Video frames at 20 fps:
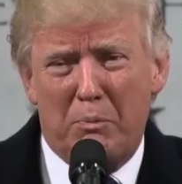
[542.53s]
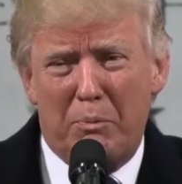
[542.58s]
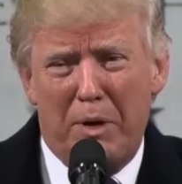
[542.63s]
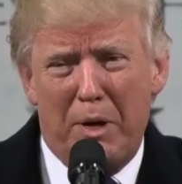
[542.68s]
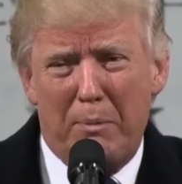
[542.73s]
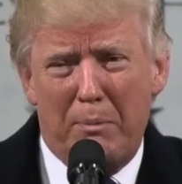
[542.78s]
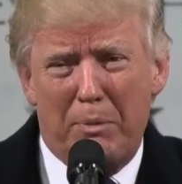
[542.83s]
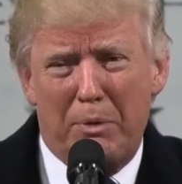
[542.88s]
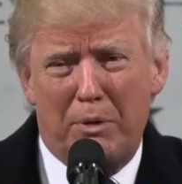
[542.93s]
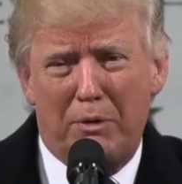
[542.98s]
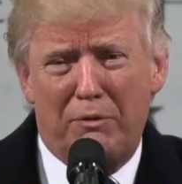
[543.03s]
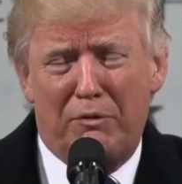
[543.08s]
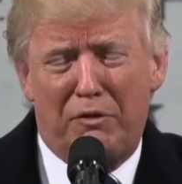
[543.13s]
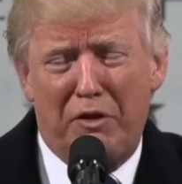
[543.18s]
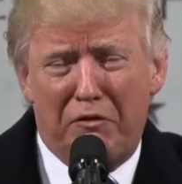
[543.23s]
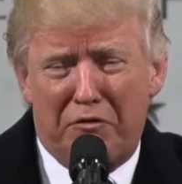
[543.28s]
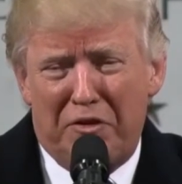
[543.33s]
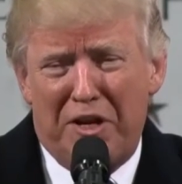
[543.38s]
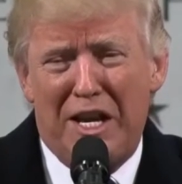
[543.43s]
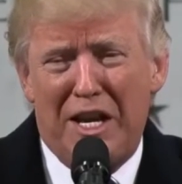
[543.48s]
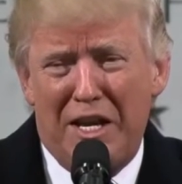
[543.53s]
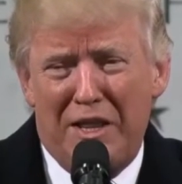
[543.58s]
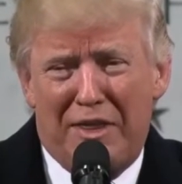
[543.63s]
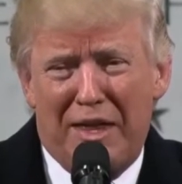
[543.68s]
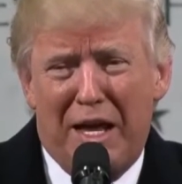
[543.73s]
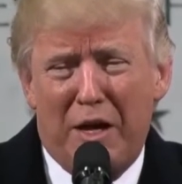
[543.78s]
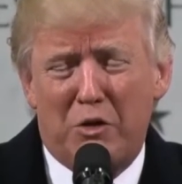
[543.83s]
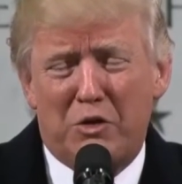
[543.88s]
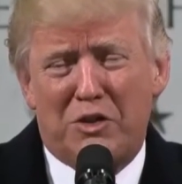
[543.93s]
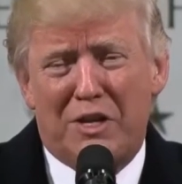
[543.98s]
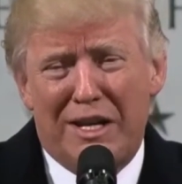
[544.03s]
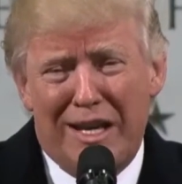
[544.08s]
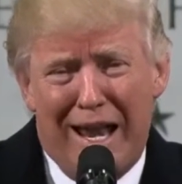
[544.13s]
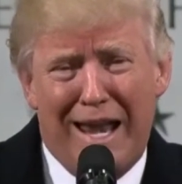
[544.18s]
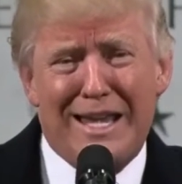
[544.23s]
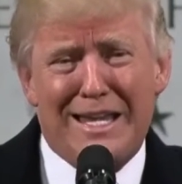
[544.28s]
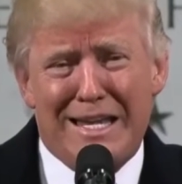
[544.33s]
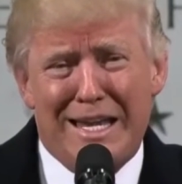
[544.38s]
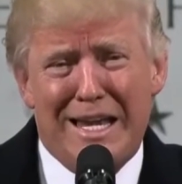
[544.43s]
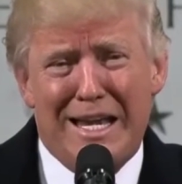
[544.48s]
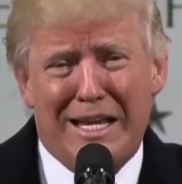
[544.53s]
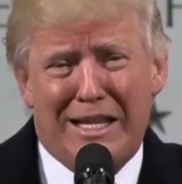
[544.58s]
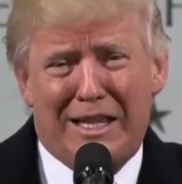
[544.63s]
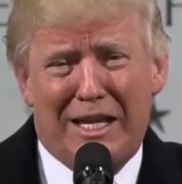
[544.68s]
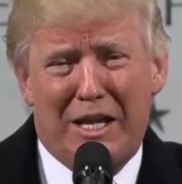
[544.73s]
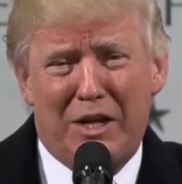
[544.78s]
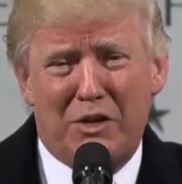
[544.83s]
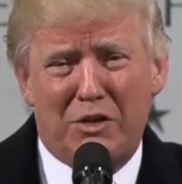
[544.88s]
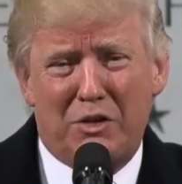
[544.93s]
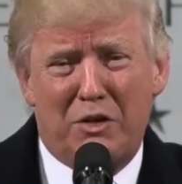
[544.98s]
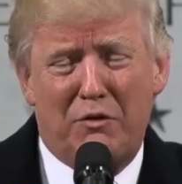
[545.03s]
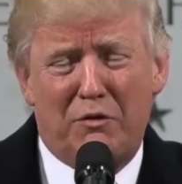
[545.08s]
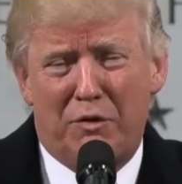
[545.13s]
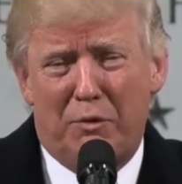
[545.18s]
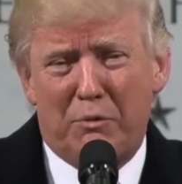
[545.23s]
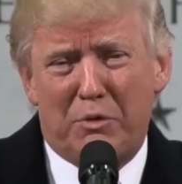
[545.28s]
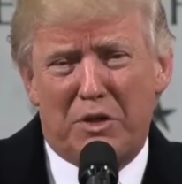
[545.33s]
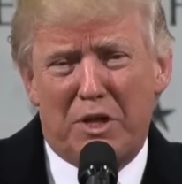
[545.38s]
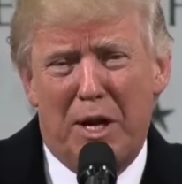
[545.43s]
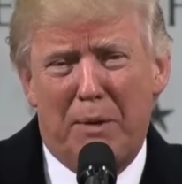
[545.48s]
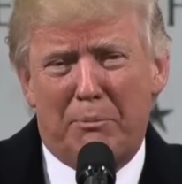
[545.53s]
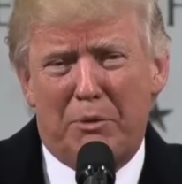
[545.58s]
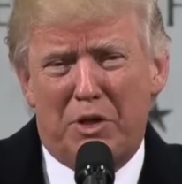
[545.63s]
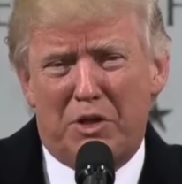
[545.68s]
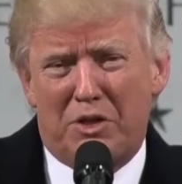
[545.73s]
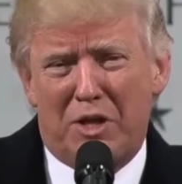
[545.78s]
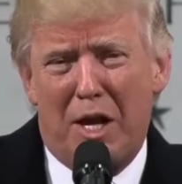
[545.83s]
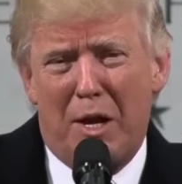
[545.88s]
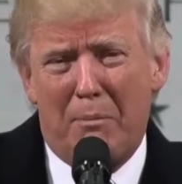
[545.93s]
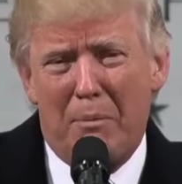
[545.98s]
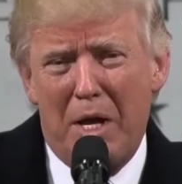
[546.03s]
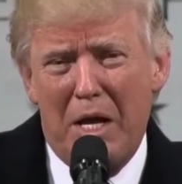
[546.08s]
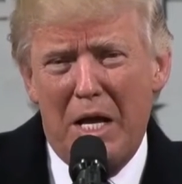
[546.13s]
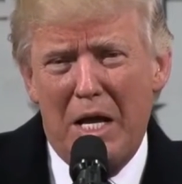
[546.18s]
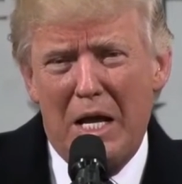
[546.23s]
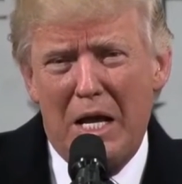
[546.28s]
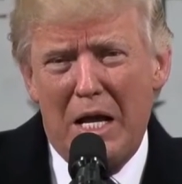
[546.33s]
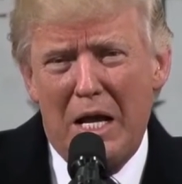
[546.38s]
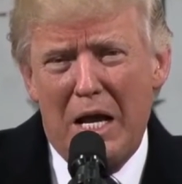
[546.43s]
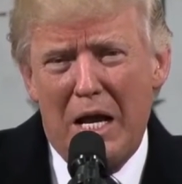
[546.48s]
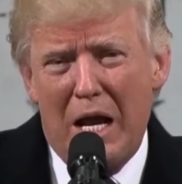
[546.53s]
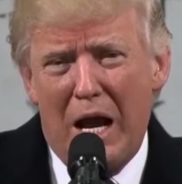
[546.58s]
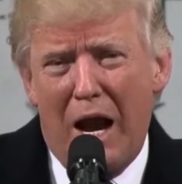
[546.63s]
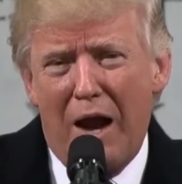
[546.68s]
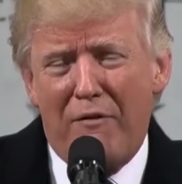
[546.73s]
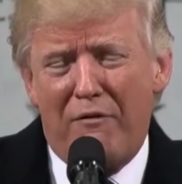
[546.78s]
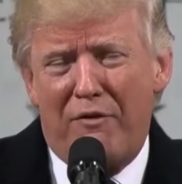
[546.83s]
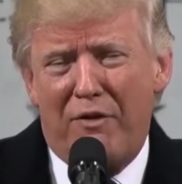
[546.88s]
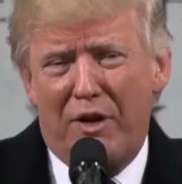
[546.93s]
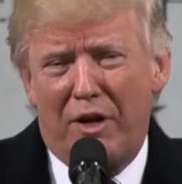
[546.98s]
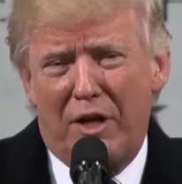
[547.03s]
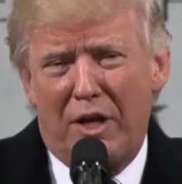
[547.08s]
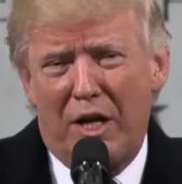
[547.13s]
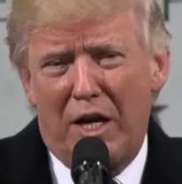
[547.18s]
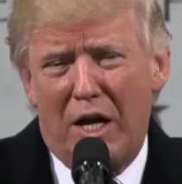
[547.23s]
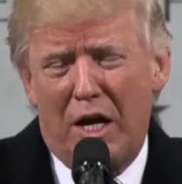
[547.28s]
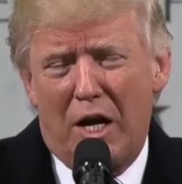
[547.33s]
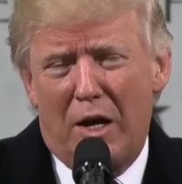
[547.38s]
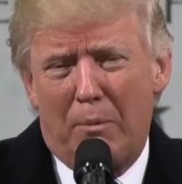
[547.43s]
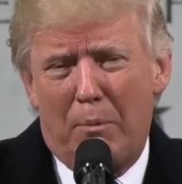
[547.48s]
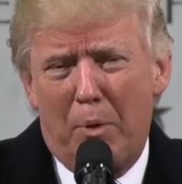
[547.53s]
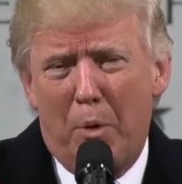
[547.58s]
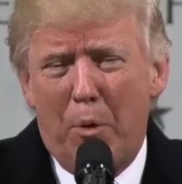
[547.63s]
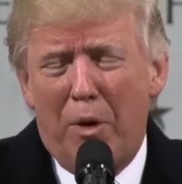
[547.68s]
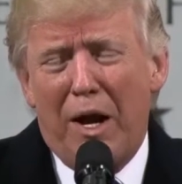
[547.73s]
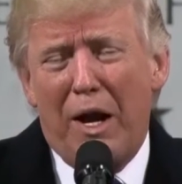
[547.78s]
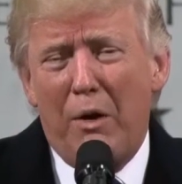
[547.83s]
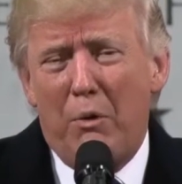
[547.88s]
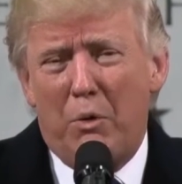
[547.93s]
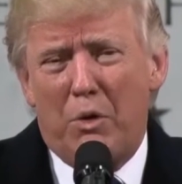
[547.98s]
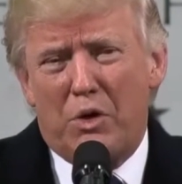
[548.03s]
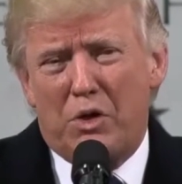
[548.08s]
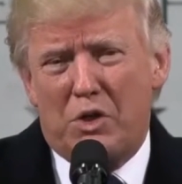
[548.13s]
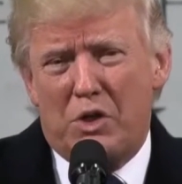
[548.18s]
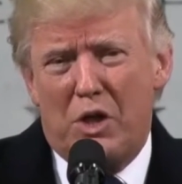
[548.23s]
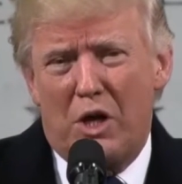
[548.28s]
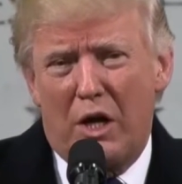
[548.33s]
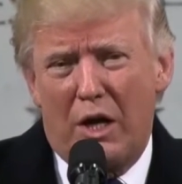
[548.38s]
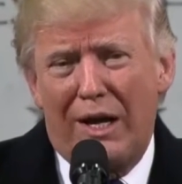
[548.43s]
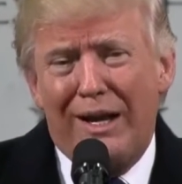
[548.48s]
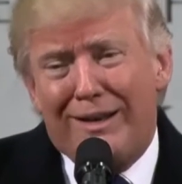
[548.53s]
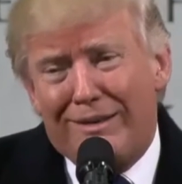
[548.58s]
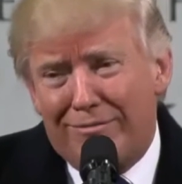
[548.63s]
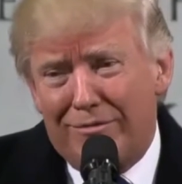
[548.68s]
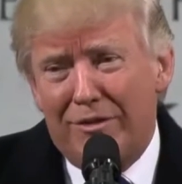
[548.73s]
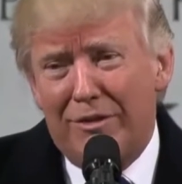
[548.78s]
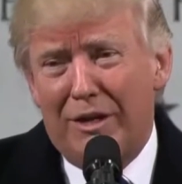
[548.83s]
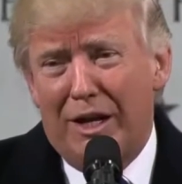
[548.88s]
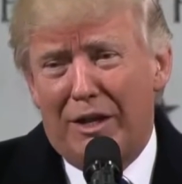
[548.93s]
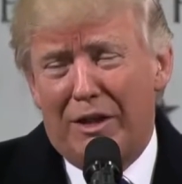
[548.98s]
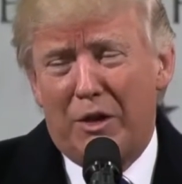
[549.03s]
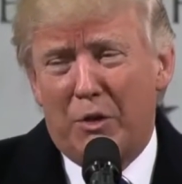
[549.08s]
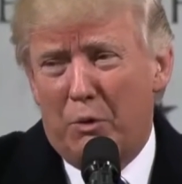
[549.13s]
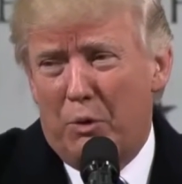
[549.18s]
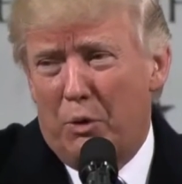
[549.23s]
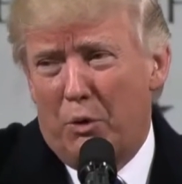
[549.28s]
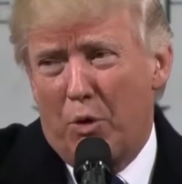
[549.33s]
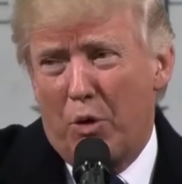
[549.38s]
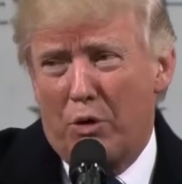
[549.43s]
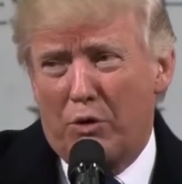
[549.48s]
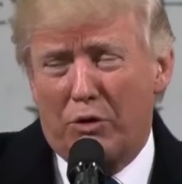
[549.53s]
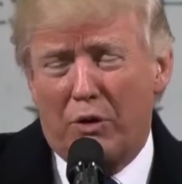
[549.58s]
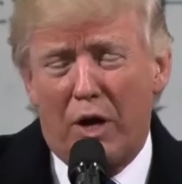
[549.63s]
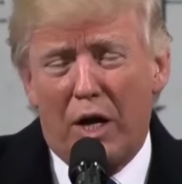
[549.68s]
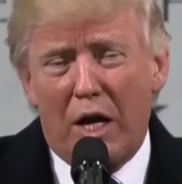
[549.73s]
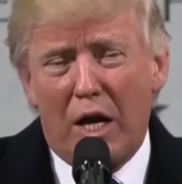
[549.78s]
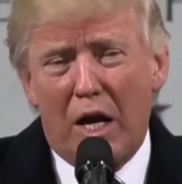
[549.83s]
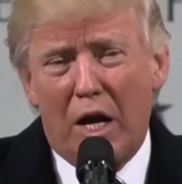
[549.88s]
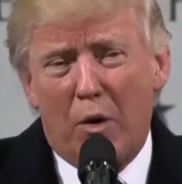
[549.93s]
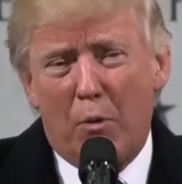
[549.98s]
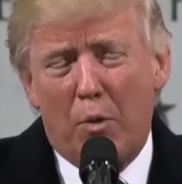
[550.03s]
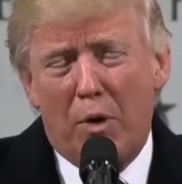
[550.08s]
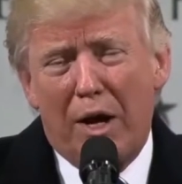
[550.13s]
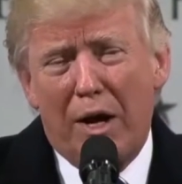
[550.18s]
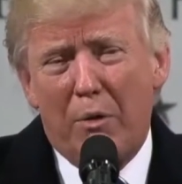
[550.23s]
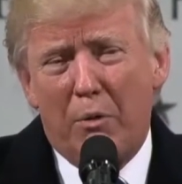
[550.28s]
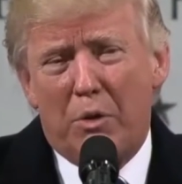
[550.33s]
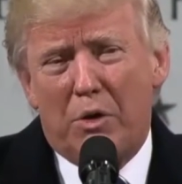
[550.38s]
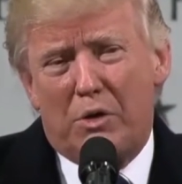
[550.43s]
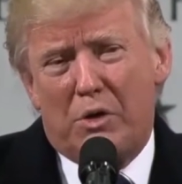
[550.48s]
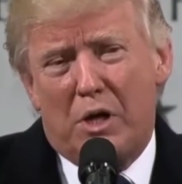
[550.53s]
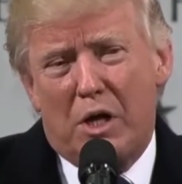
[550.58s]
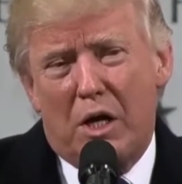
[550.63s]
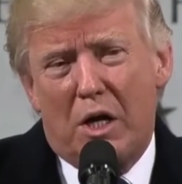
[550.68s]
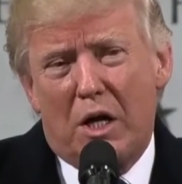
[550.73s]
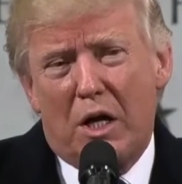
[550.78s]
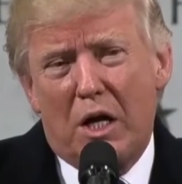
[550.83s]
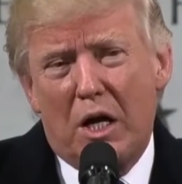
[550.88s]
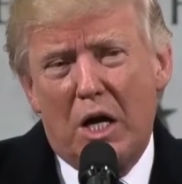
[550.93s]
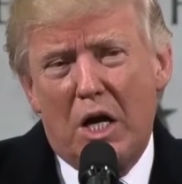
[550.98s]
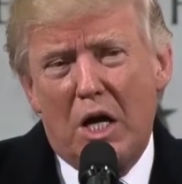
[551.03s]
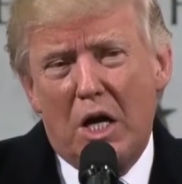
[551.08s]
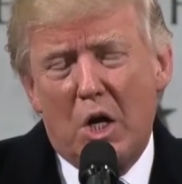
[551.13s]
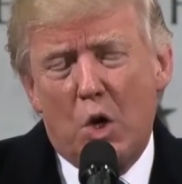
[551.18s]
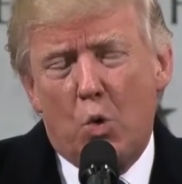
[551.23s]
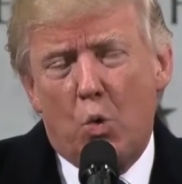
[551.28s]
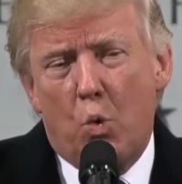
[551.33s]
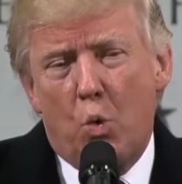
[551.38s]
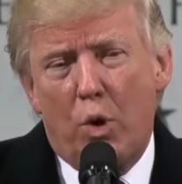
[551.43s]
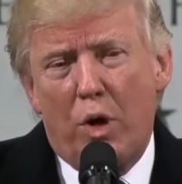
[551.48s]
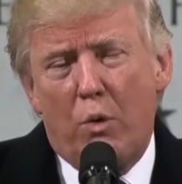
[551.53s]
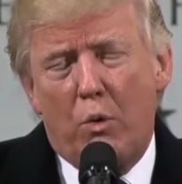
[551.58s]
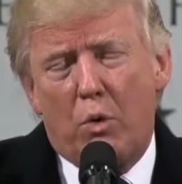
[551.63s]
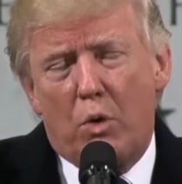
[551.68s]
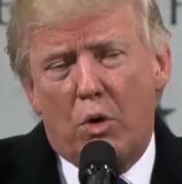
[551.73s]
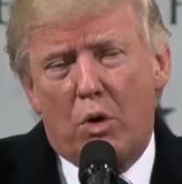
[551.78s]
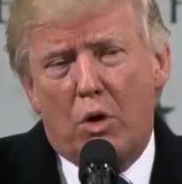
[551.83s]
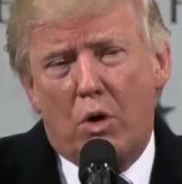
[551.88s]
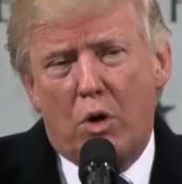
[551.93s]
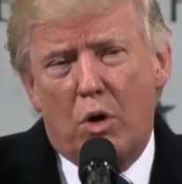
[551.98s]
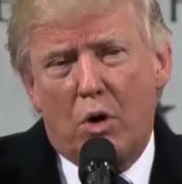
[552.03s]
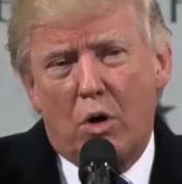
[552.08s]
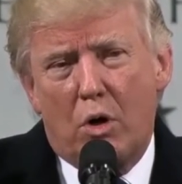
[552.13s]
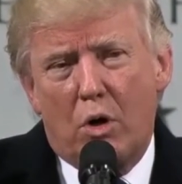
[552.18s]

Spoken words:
people, 15,000, 19,000 from stop to stop. I feel young. But when I was young, and I think we're all sort of young, when I was young, we were